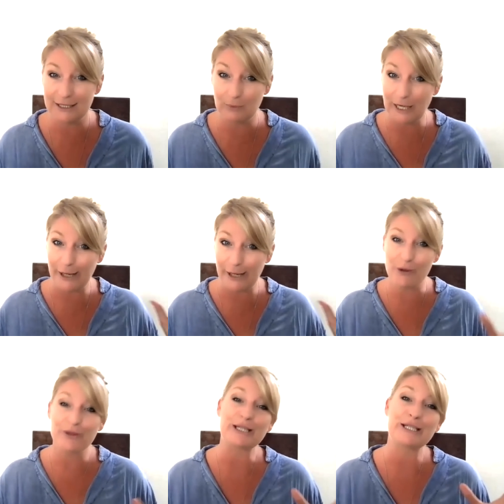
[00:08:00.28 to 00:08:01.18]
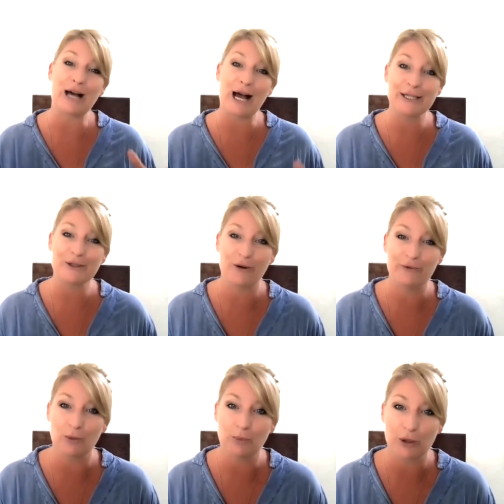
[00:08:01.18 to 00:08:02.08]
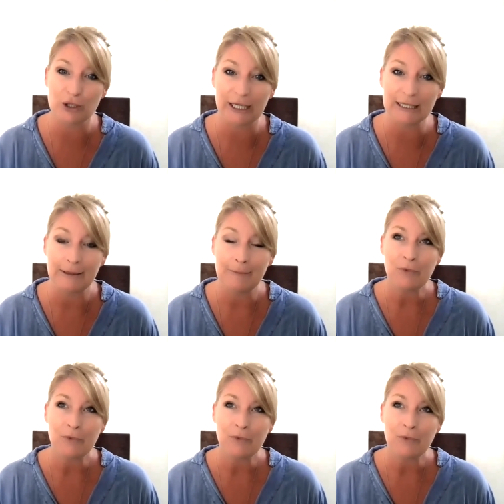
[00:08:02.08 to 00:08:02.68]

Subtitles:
depending on the size of your project.